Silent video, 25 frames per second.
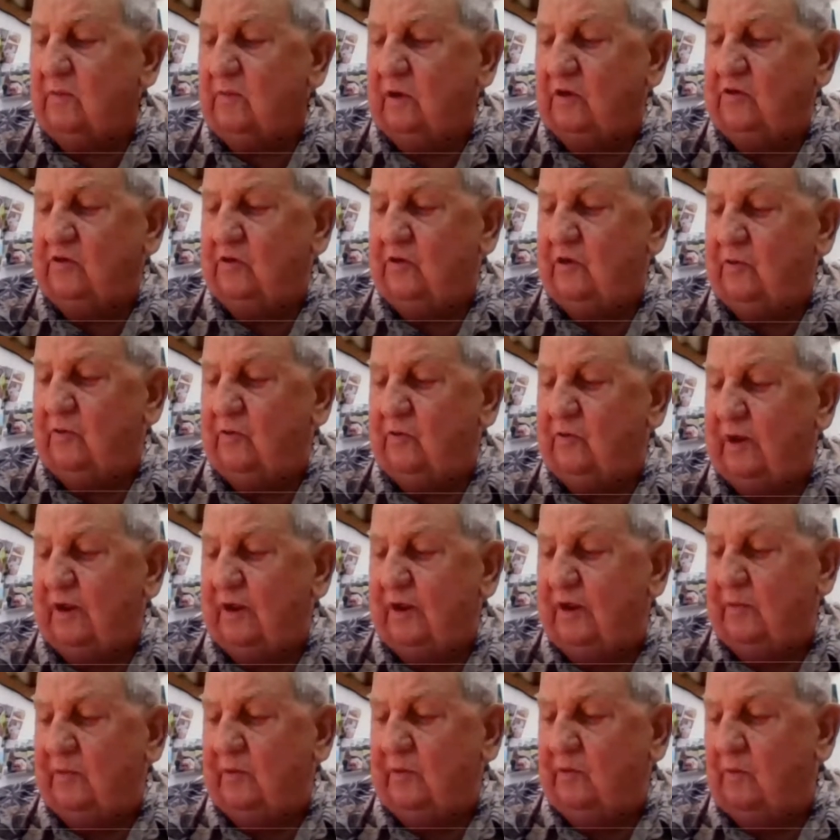But, you know,
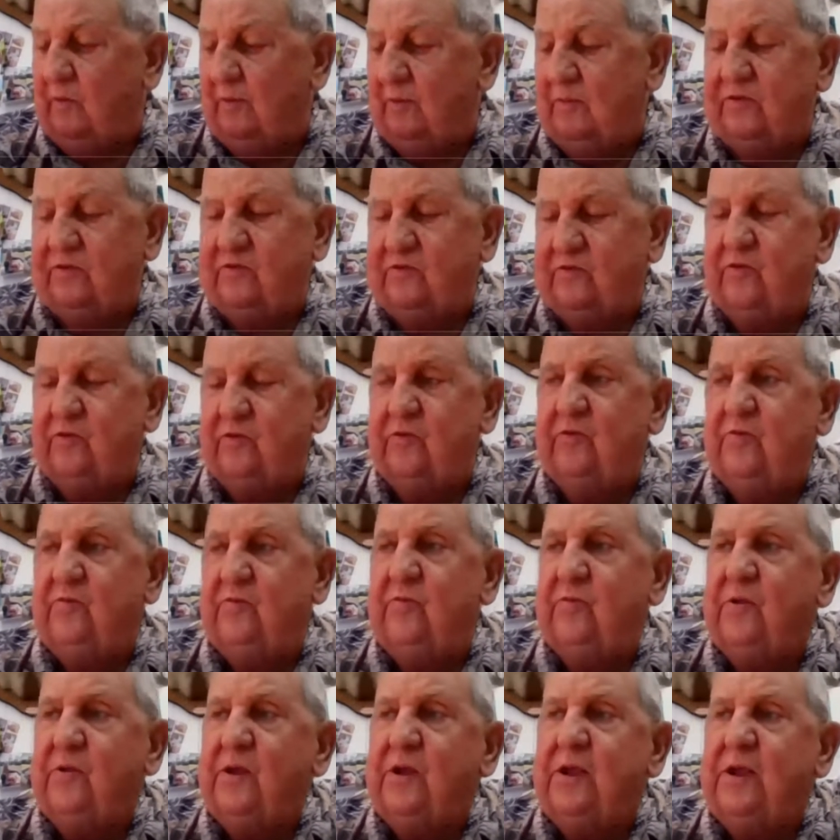rigging up a rivet,
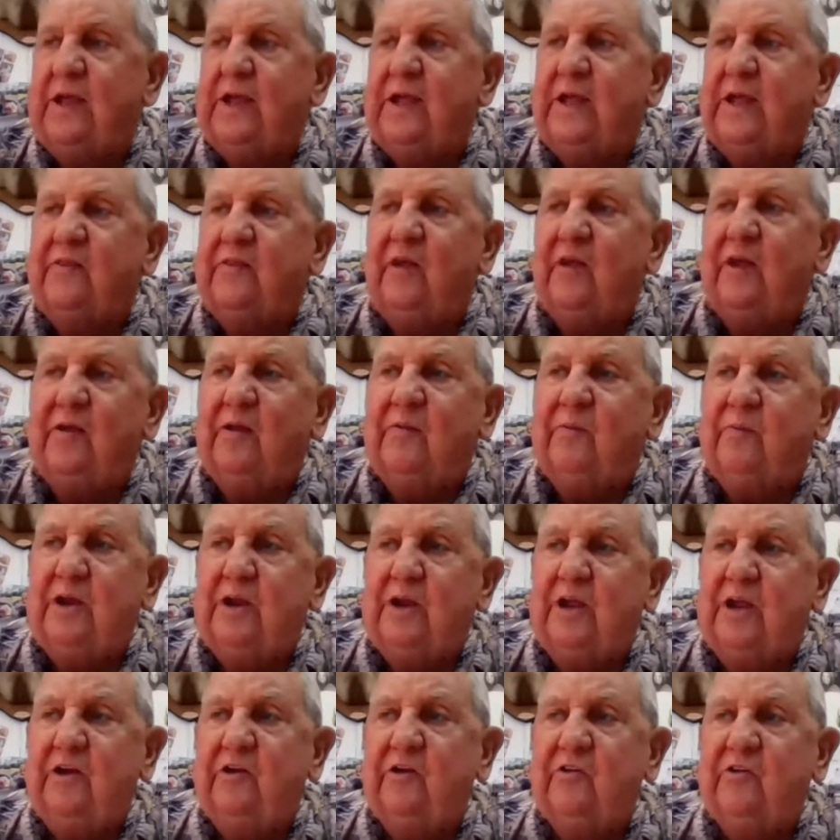the
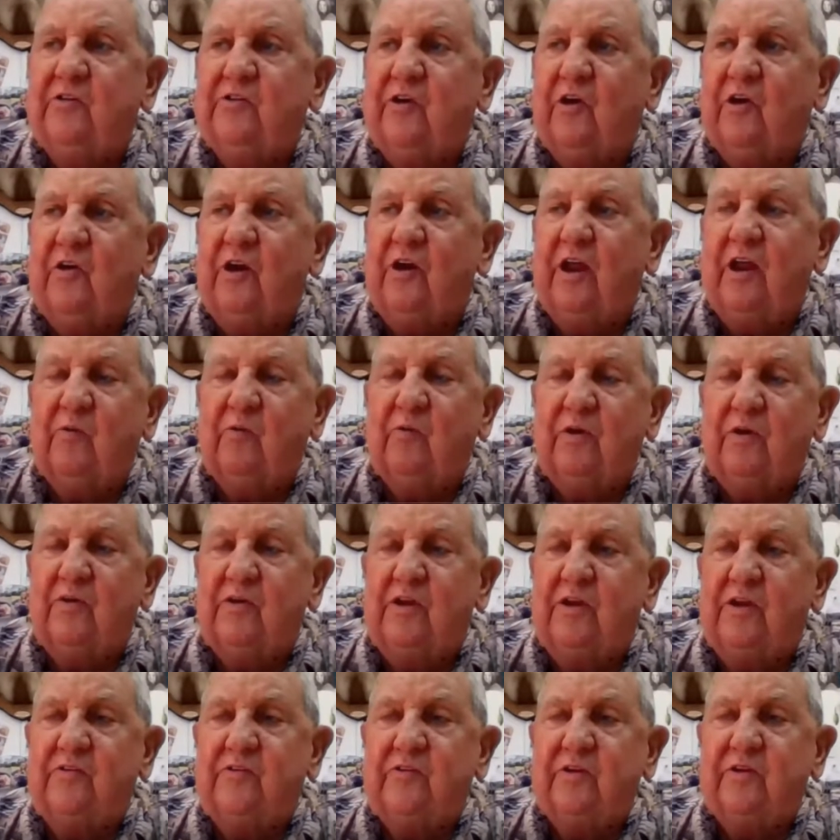beginner starting out with
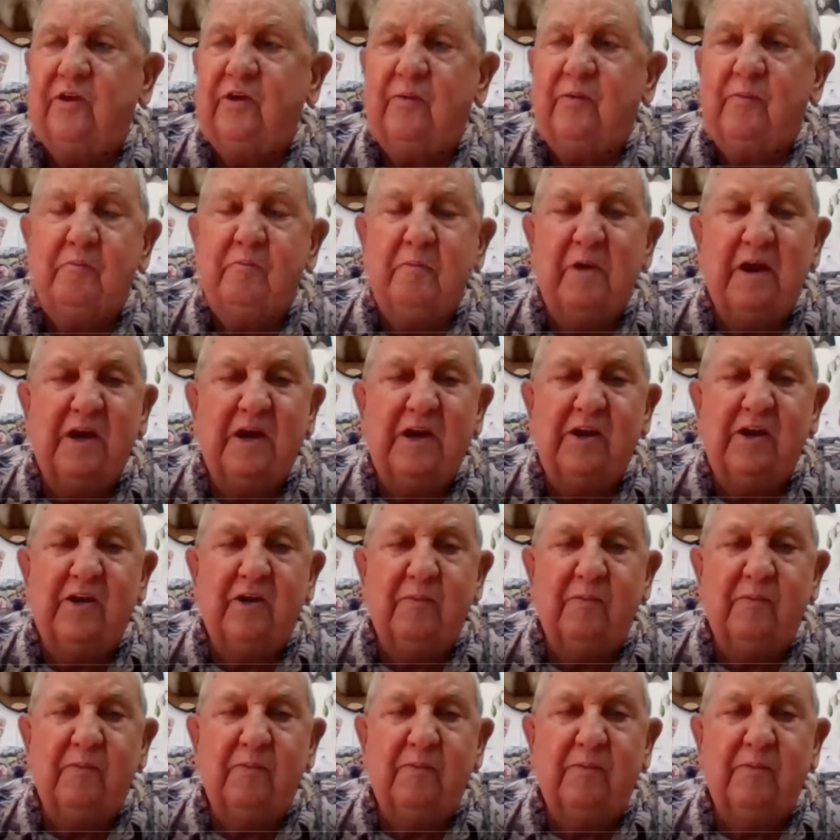needs a
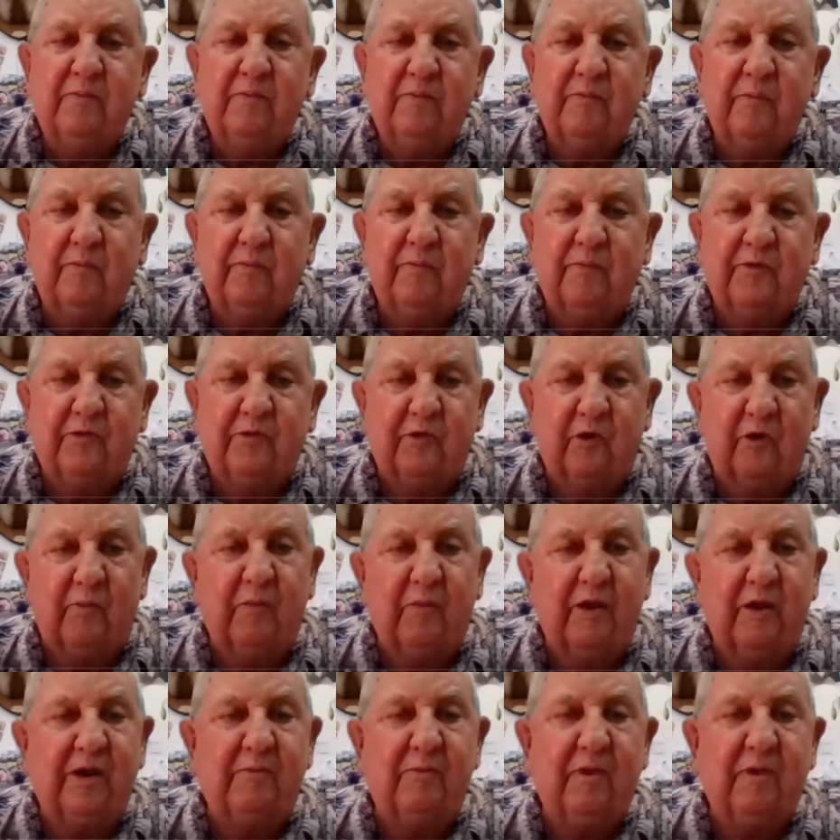medium to a
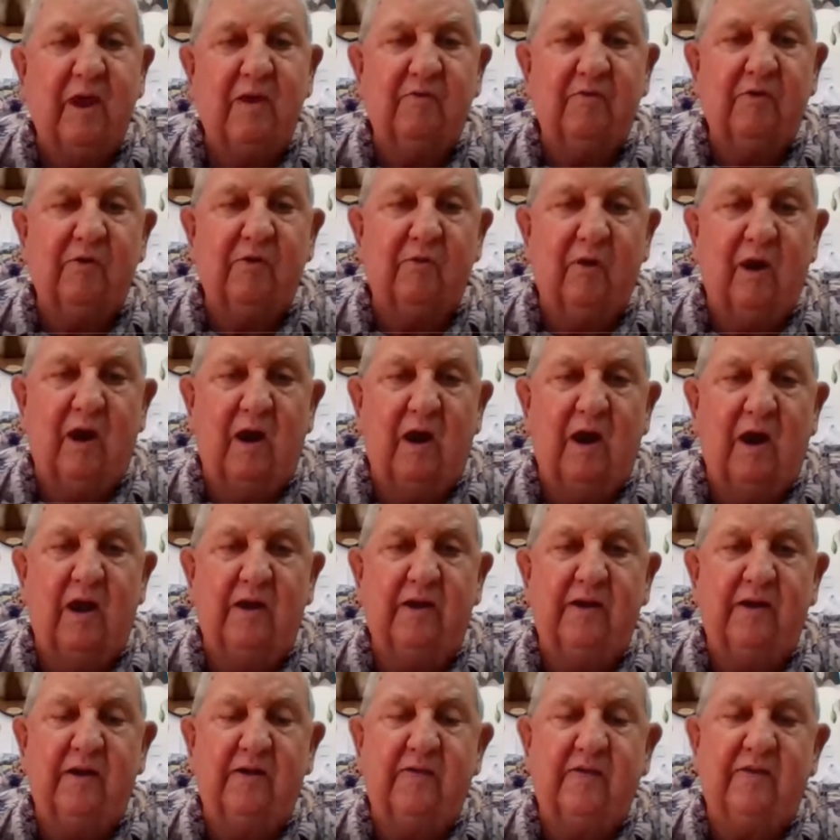medium heavy
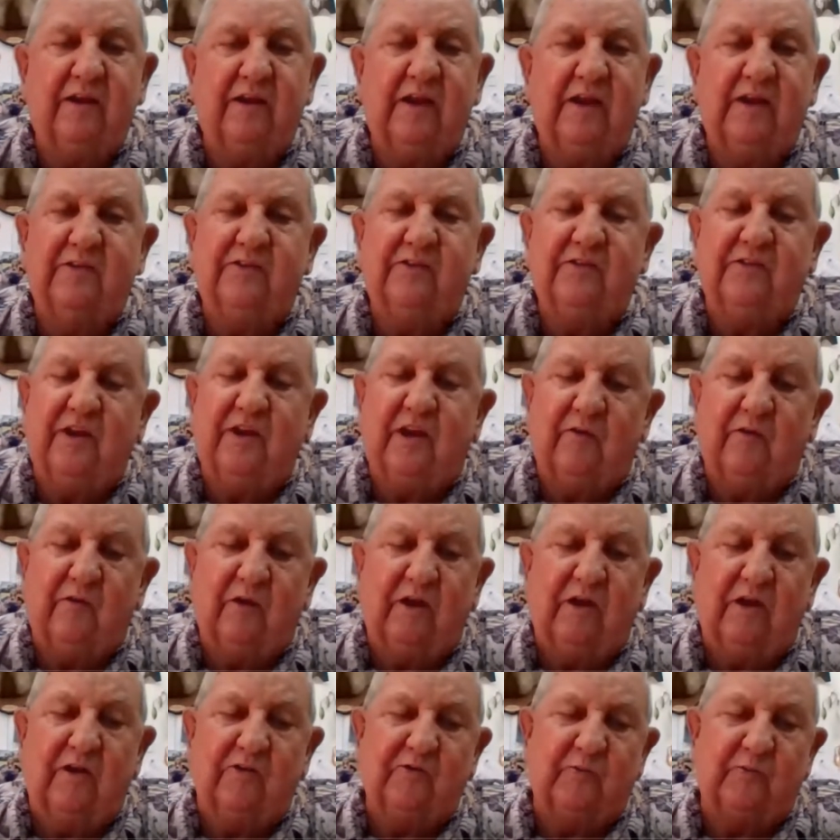rod. It's not
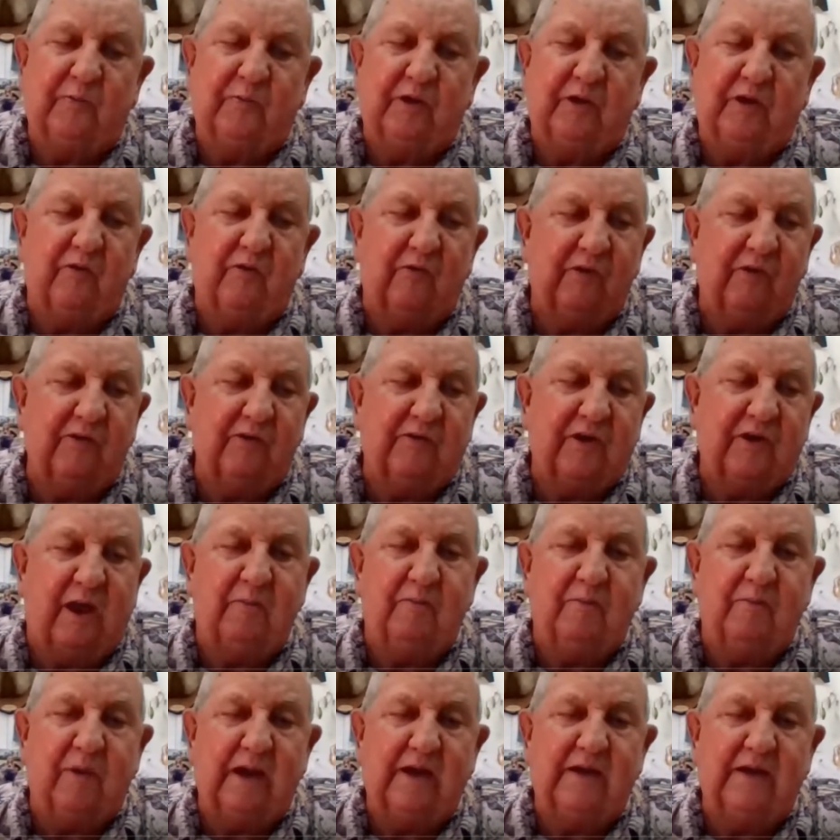really a spinning reel
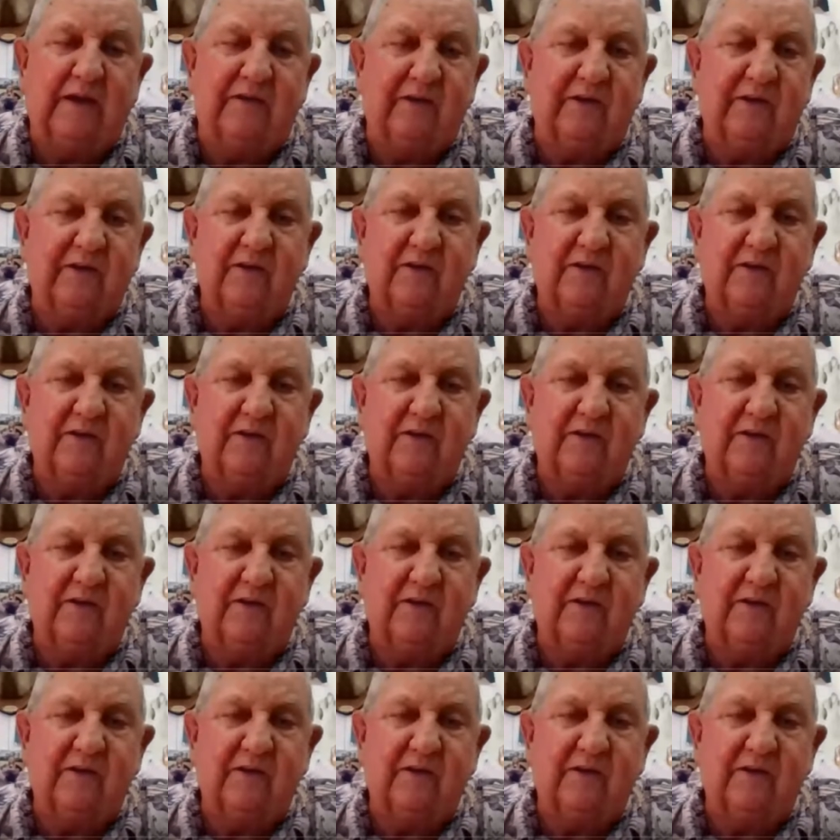type bait.